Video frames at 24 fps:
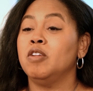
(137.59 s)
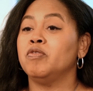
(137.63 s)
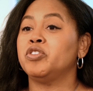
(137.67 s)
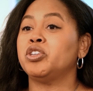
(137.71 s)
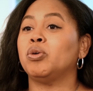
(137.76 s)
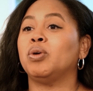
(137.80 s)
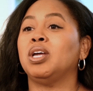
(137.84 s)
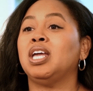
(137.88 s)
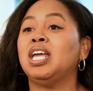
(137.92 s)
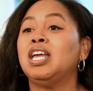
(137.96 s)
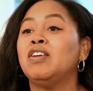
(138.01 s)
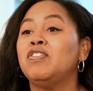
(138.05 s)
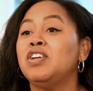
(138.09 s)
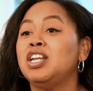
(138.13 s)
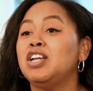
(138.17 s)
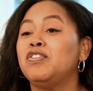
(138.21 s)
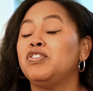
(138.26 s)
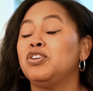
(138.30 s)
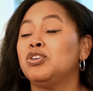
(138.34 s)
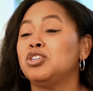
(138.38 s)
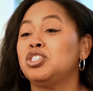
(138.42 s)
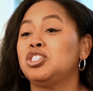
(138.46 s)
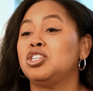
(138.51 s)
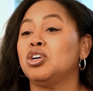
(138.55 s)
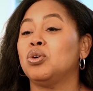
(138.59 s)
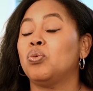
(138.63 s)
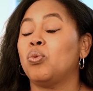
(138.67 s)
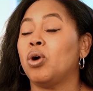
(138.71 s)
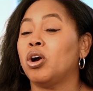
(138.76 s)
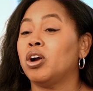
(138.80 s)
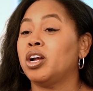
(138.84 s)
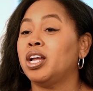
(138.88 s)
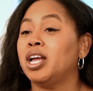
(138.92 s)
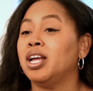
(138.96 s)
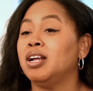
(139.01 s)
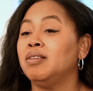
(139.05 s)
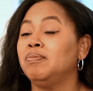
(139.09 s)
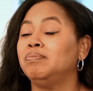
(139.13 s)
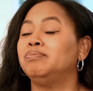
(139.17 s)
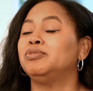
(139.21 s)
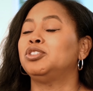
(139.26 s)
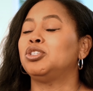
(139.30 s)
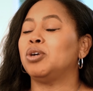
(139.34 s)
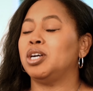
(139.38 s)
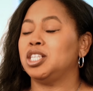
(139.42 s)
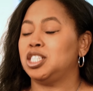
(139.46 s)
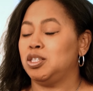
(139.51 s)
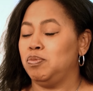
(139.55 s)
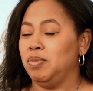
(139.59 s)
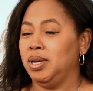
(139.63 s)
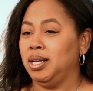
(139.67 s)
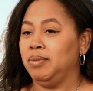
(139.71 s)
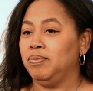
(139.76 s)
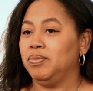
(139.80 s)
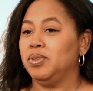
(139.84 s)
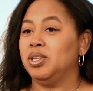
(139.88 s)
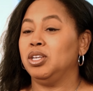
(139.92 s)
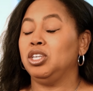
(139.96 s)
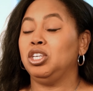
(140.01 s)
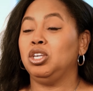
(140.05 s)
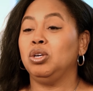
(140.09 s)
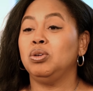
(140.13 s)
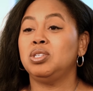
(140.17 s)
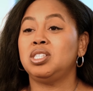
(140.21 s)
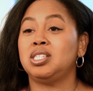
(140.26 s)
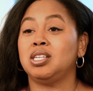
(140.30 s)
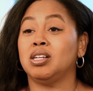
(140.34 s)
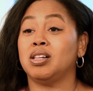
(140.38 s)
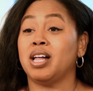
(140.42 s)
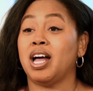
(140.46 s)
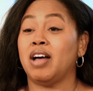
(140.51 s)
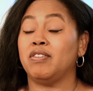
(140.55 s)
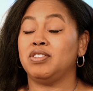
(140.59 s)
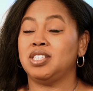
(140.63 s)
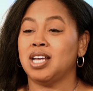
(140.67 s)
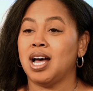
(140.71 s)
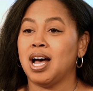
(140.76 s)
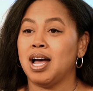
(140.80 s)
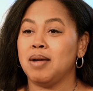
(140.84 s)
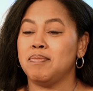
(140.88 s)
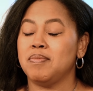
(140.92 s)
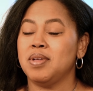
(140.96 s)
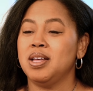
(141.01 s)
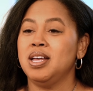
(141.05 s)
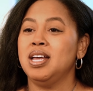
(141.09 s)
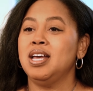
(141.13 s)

So even if you're still working, trust me, you still have time.